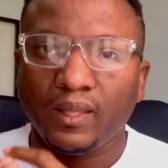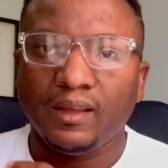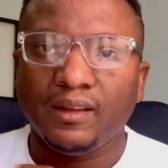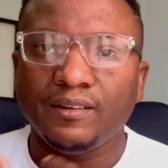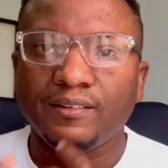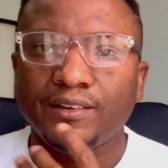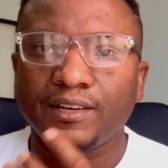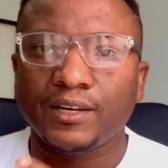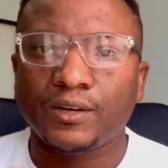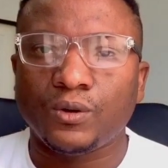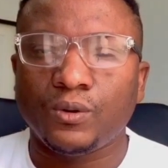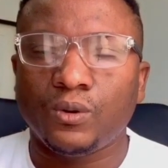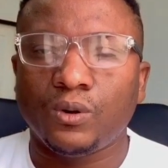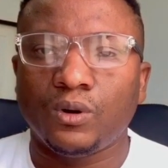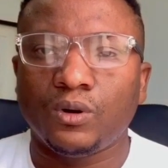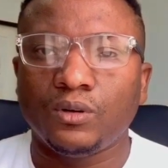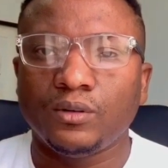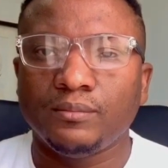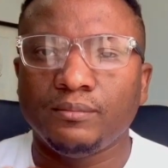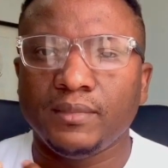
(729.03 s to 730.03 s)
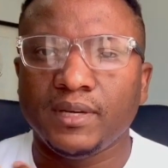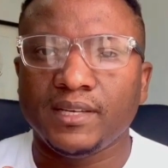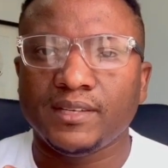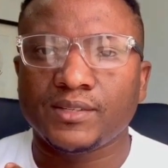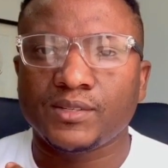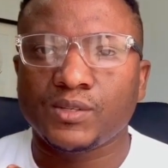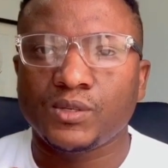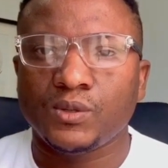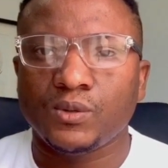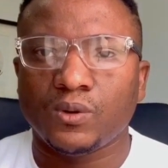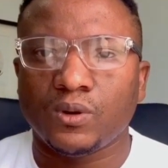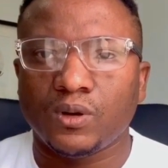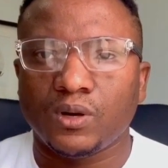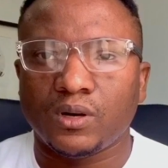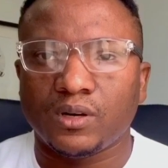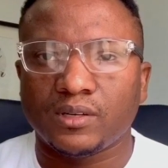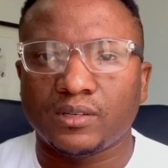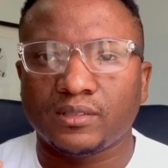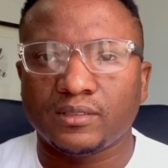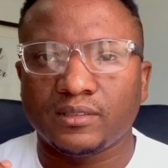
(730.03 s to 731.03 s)
Recall means you
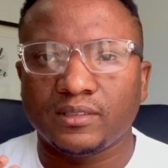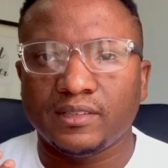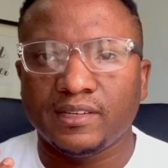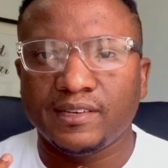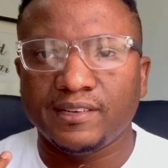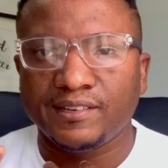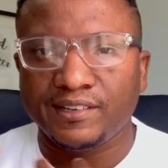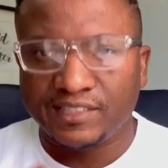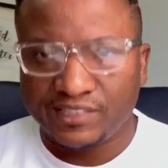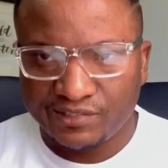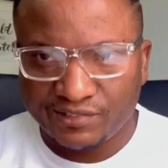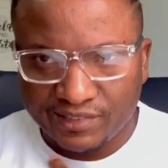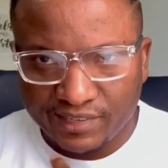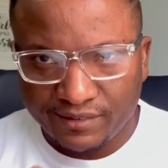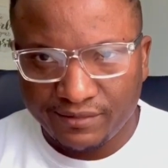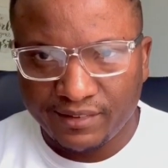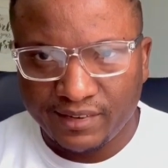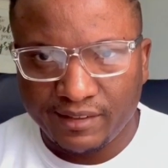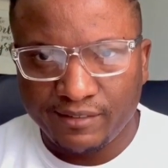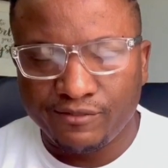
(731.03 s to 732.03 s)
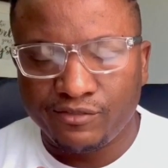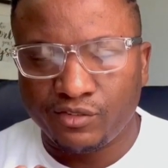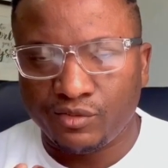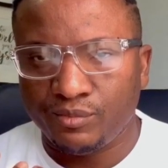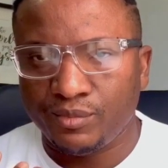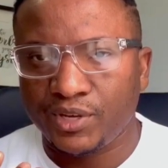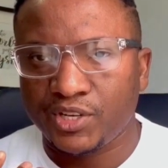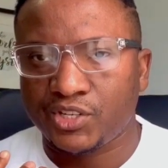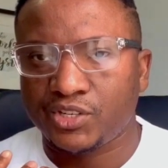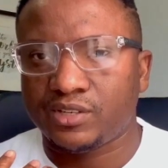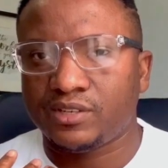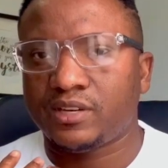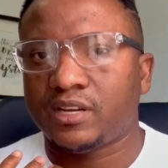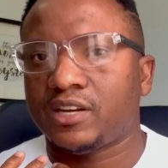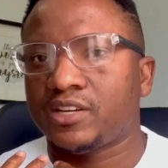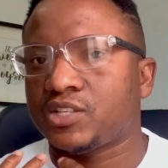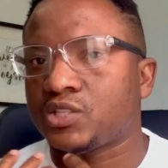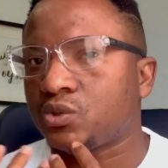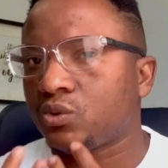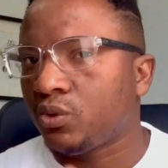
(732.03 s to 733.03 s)
are retrieving information
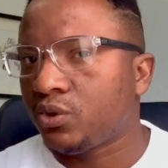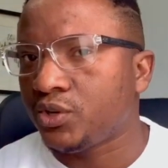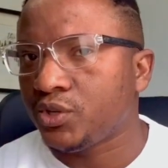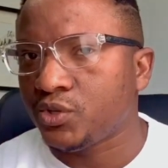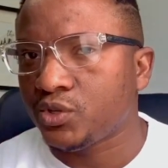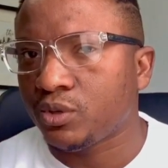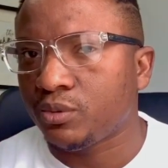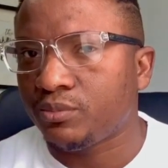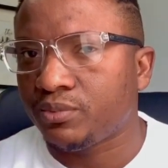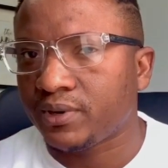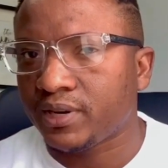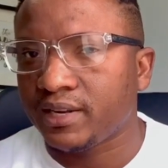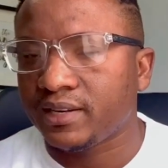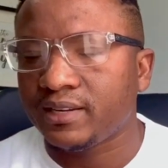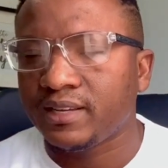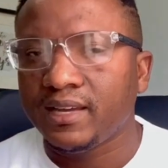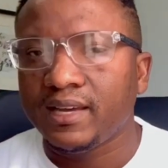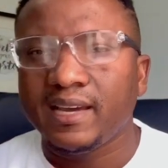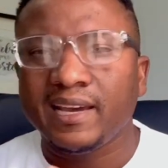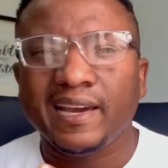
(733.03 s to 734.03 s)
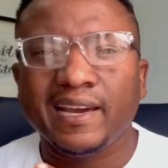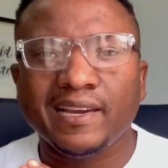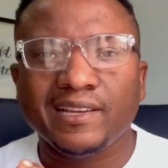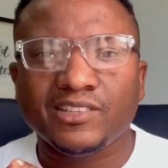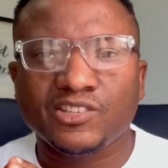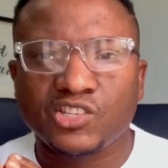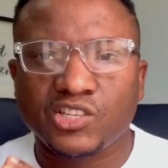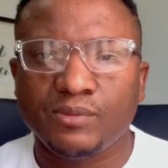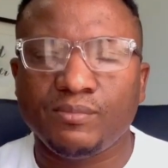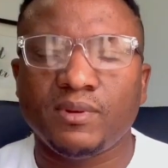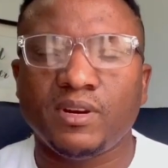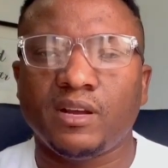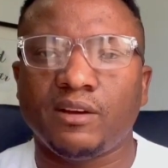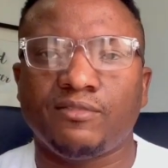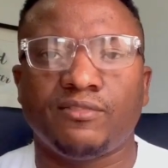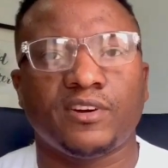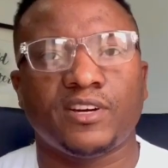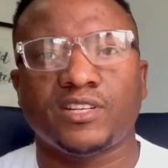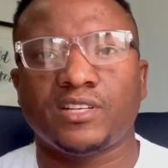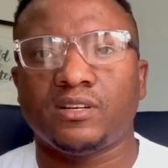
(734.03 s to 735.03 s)
that's stored in your brain in similar
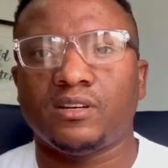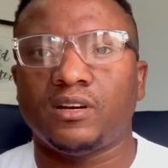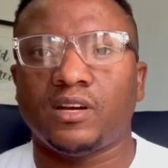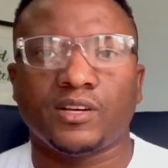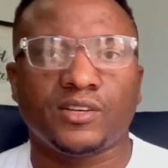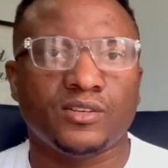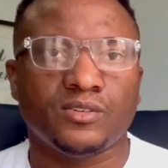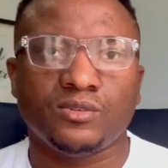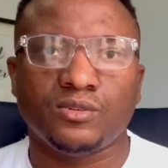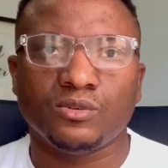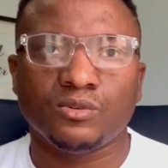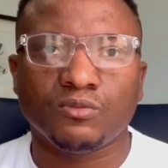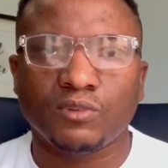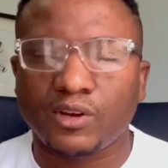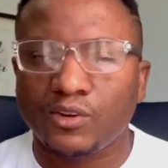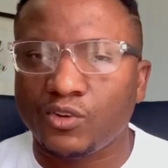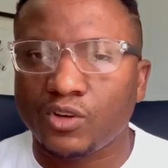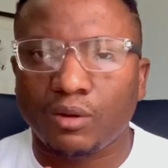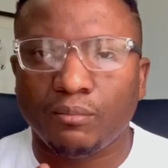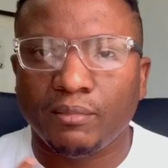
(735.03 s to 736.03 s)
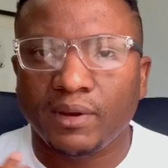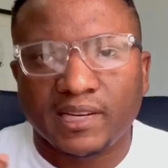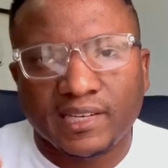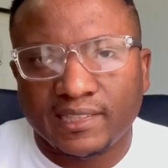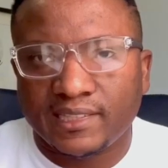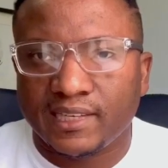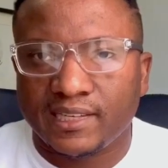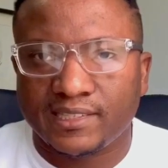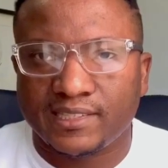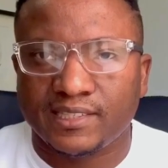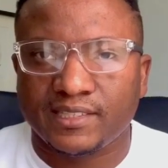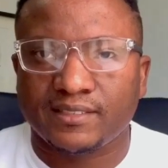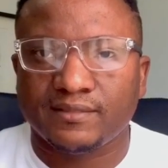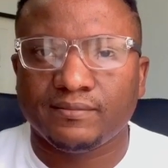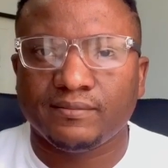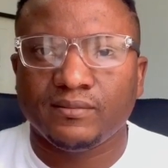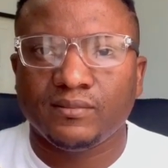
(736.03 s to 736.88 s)
fashion like you do when you're meditating.